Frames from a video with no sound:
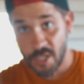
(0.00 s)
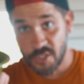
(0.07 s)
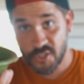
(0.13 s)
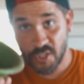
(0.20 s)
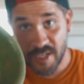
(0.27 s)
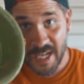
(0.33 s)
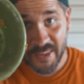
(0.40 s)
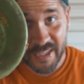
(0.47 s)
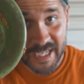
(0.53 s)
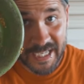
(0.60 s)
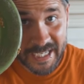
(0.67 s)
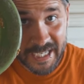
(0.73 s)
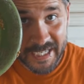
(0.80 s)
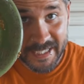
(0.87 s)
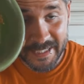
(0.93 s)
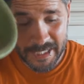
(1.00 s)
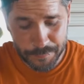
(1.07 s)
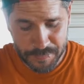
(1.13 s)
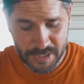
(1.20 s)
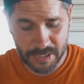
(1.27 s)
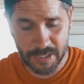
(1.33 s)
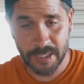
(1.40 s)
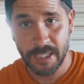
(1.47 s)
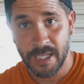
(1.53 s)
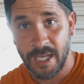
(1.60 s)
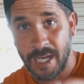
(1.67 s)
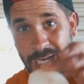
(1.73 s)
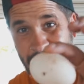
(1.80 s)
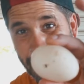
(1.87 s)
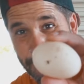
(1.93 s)
So now that I got it empty,
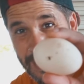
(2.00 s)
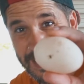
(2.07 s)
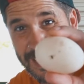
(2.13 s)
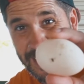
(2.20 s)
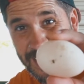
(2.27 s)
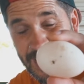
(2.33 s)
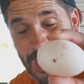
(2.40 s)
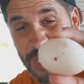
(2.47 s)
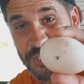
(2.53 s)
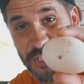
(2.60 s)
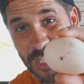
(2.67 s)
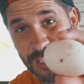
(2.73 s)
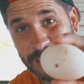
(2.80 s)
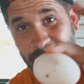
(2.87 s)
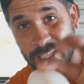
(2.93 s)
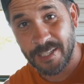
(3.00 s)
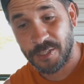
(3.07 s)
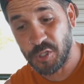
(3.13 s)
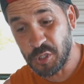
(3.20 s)
I'm gonna get a duck egg.